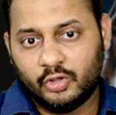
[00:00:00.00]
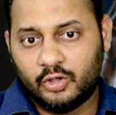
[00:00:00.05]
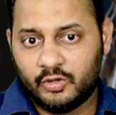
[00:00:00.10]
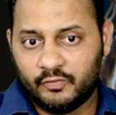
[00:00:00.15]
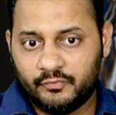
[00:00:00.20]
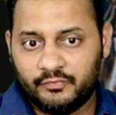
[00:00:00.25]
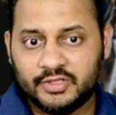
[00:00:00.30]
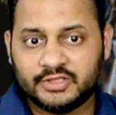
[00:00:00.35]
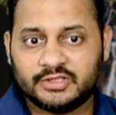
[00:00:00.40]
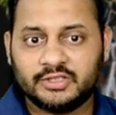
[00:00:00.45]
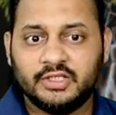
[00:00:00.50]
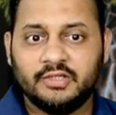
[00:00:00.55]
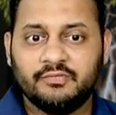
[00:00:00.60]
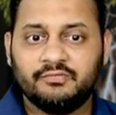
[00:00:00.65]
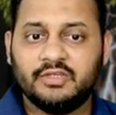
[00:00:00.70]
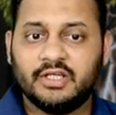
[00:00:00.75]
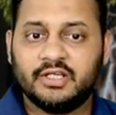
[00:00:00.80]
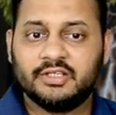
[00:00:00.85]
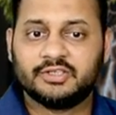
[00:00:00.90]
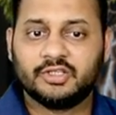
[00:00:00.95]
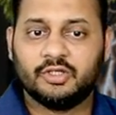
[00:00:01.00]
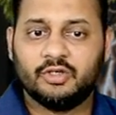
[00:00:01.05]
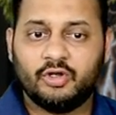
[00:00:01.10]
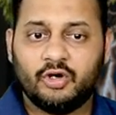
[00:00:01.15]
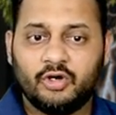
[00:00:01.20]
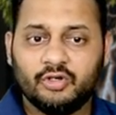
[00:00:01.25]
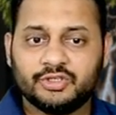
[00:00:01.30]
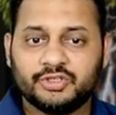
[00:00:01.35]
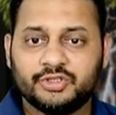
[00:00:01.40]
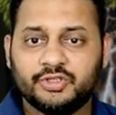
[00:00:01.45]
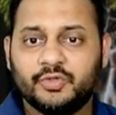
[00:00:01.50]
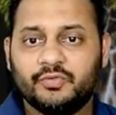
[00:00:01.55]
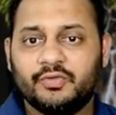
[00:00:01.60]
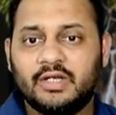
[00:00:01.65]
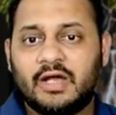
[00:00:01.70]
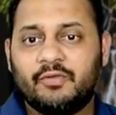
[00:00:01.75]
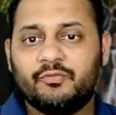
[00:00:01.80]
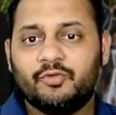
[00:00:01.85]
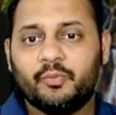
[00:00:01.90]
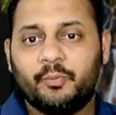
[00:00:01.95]
Obviously, if there is a loss, you
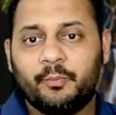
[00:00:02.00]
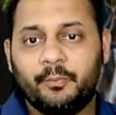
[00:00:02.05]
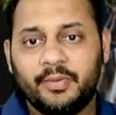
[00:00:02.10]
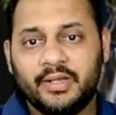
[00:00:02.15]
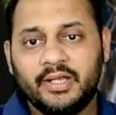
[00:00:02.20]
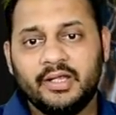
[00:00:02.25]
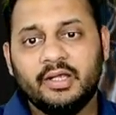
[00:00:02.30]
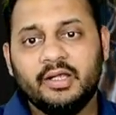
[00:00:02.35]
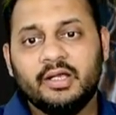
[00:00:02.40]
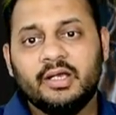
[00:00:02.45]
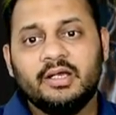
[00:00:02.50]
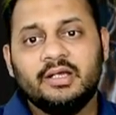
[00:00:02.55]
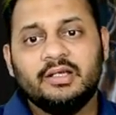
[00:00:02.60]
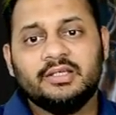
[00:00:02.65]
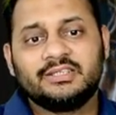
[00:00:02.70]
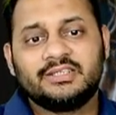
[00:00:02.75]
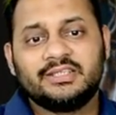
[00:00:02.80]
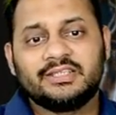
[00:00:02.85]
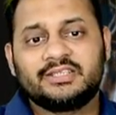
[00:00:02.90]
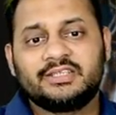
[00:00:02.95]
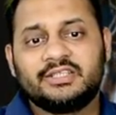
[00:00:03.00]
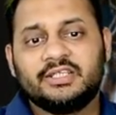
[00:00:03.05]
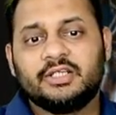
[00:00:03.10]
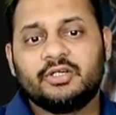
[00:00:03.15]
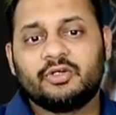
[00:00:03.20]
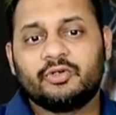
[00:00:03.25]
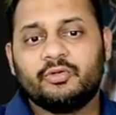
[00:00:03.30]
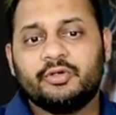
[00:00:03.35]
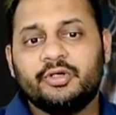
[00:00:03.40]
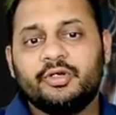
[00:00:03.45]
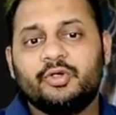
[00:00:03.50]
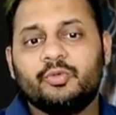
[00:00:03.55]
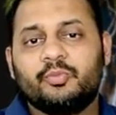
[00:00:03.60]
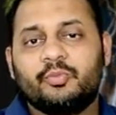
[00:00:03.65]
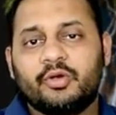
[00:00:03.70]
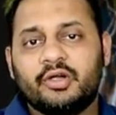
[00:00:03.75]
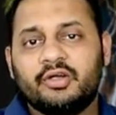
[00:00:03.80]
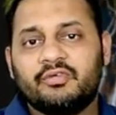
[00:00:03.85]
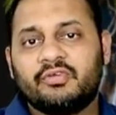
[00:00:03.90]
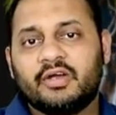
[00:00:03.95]
will have to pay 60 crore into
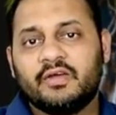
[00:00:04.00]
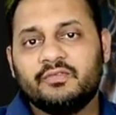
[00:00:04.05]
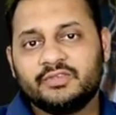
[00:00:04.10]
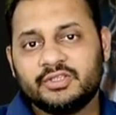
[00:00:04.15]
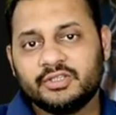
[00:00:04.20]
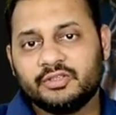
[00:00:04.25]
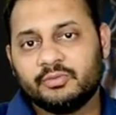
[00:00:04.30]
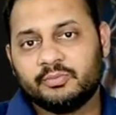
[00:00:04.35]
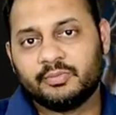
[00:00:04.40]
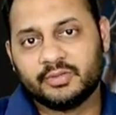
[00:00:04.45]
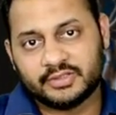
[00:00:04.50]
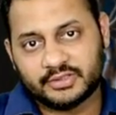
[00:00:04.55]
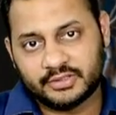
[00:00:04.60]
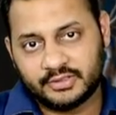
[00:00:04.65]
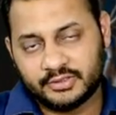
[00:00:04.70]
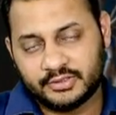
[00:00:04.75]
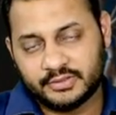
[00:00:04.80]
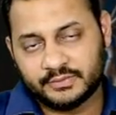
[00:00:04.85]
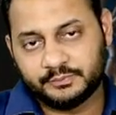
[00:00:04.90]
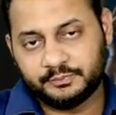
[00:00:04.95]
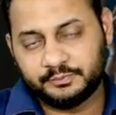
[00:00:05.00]
0.50%.